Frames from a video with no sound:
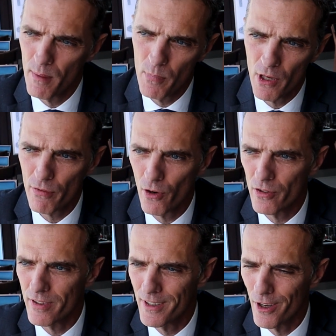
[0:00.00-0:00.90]
But of
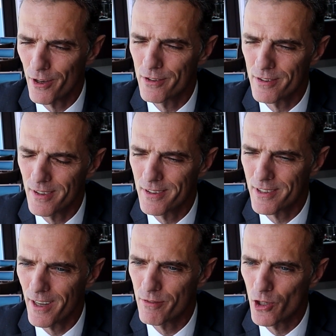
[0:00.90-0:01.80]
course, the other
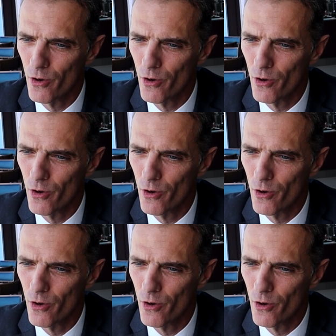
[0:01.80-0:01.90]
side of the